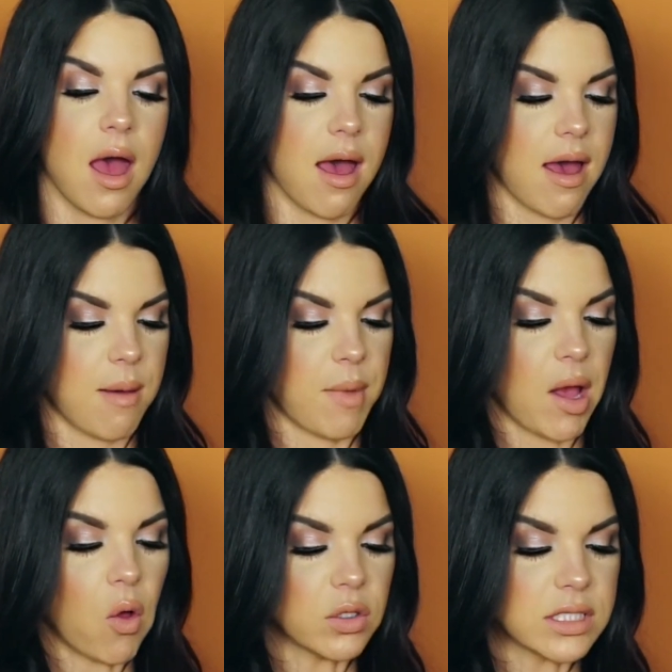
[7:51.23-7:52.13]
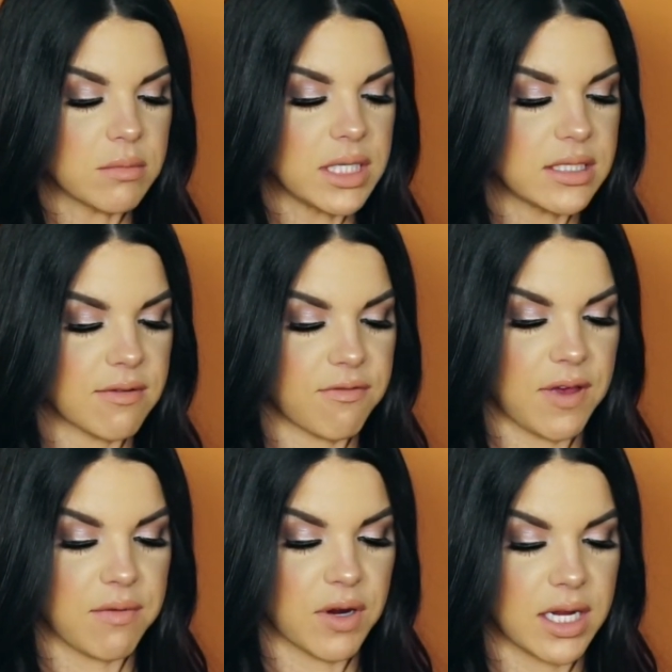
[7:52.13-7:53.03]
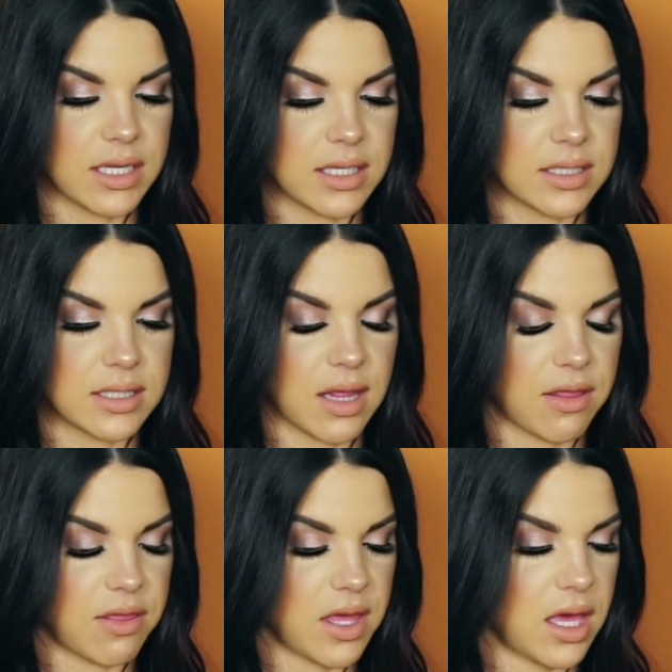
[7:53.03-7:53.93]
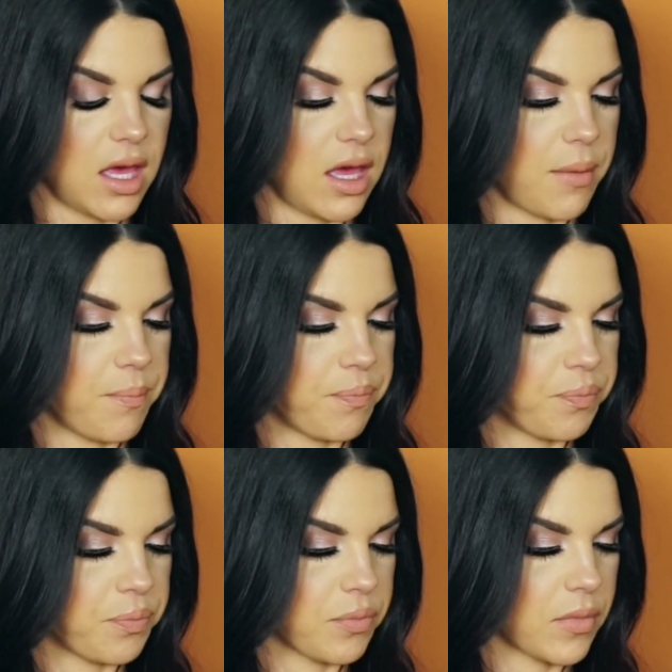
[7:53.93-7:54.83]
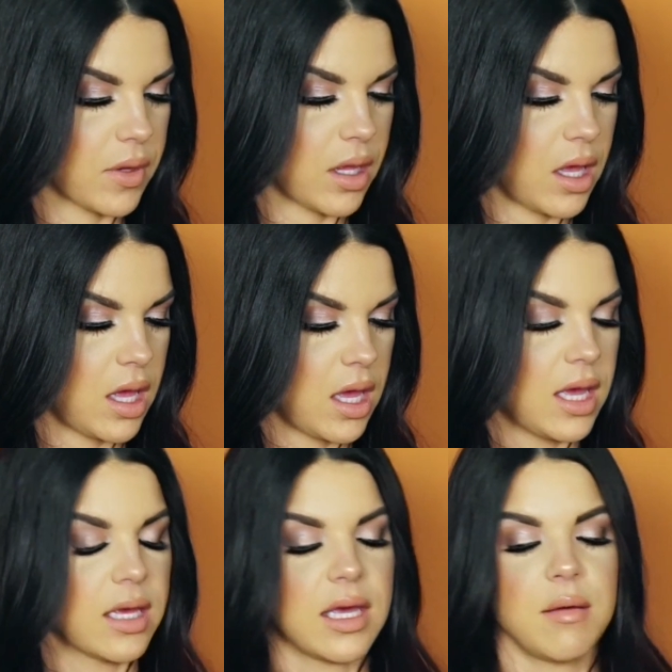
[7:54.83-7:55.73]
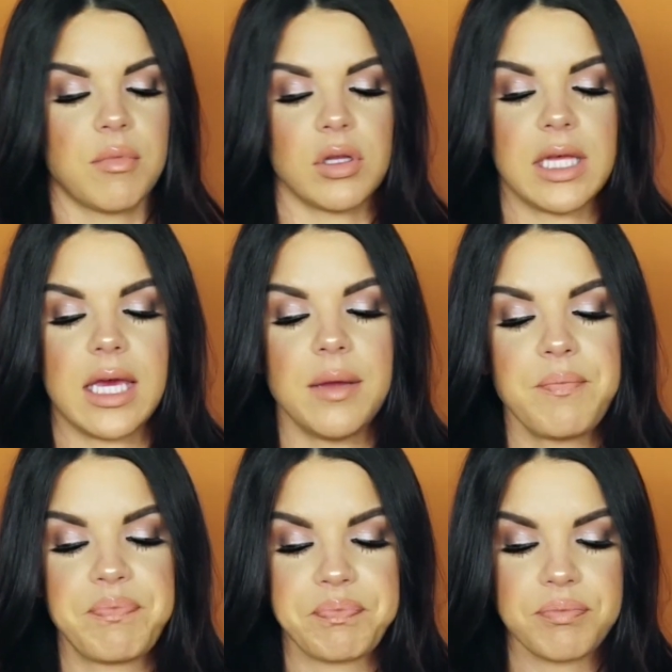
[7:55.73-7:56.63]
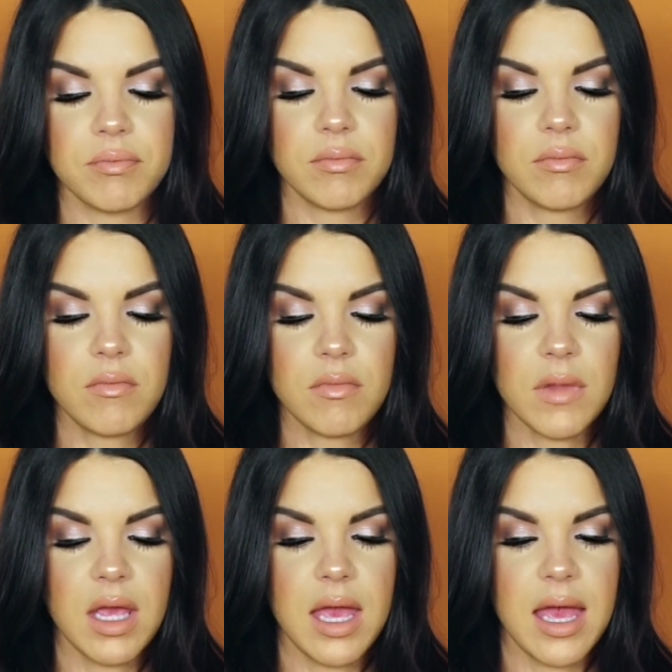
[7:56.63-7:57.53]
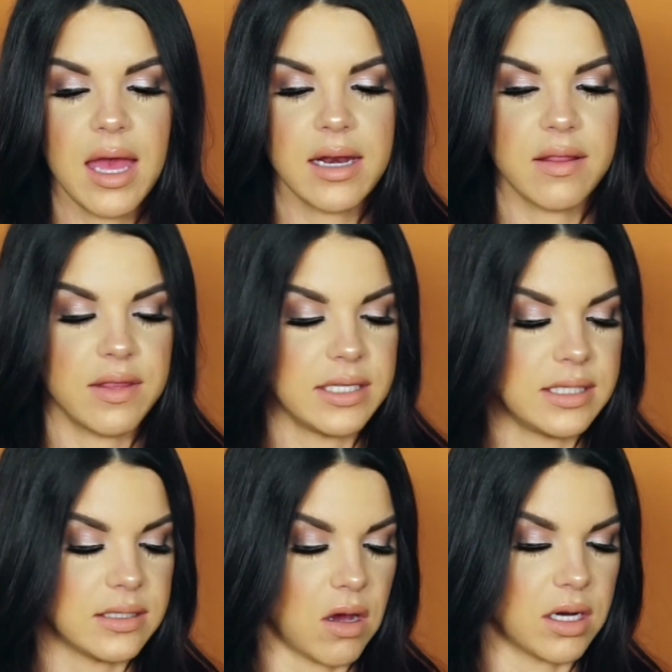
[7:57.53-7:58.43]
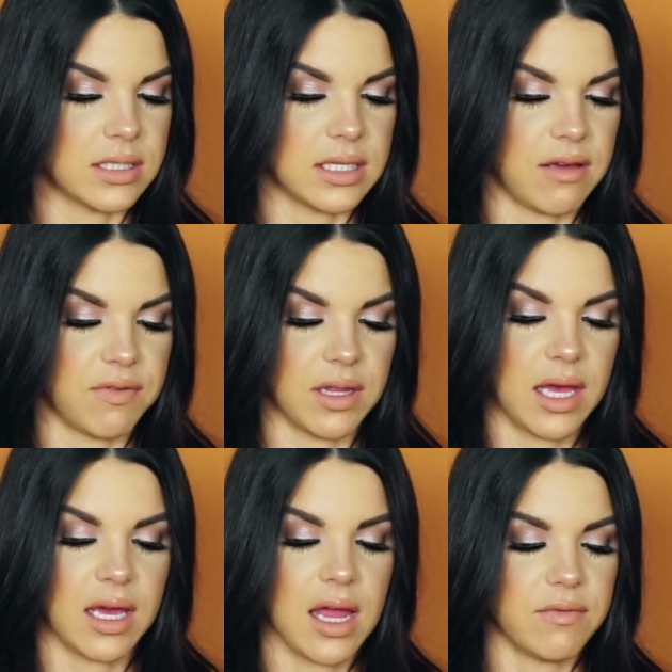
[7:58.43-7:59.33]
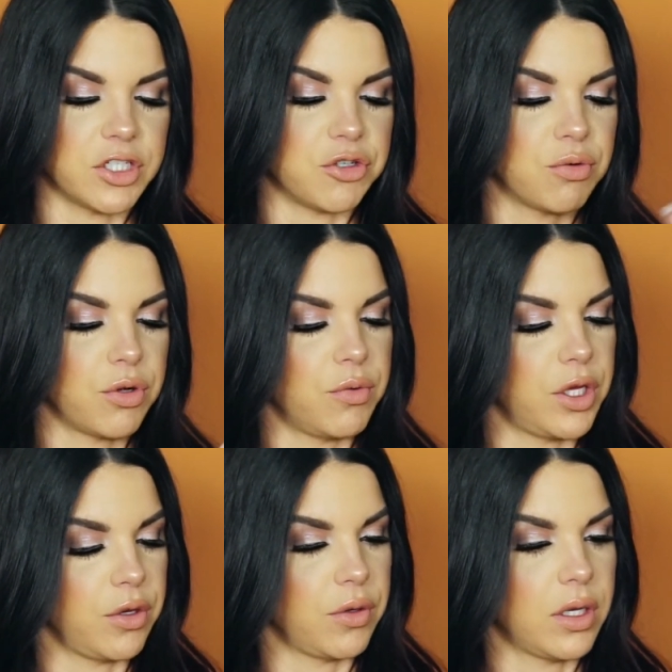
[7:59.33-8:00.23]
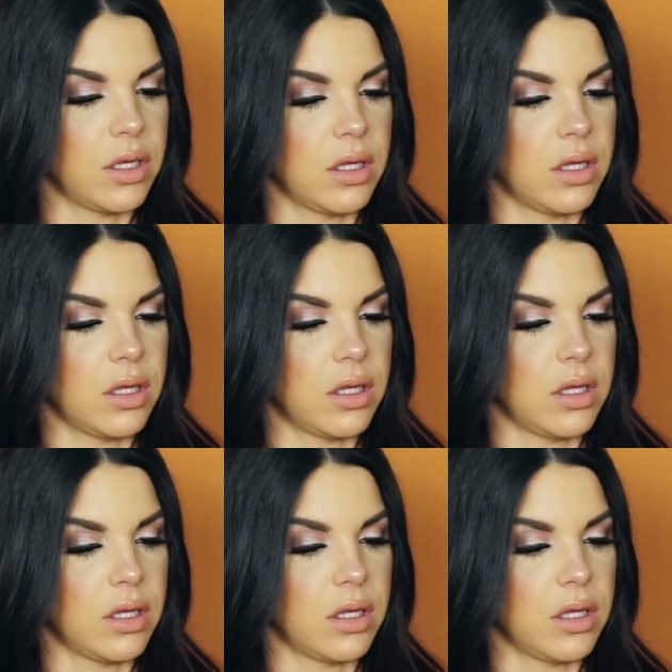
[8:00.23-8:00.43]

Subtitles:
My ultimate favorite is the Kimberly, and this is honestly, I feel like, kind of a true nude.